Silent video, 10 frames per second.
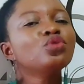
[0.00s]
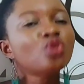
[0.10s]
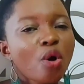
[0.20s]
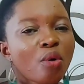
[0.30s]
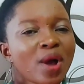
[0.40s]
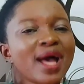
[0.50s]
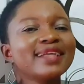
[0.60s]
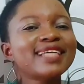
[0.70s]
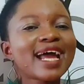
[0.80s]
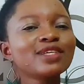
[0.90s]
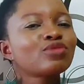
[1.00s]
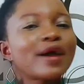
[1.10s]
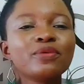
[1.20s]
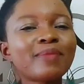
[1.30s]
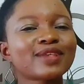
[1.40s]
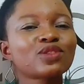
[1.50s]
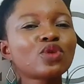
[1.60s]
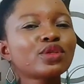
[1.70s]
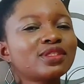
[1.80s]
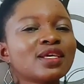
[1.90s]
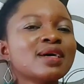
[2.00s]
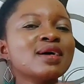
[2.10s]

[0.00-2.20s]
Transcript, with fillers: No, that is why you must not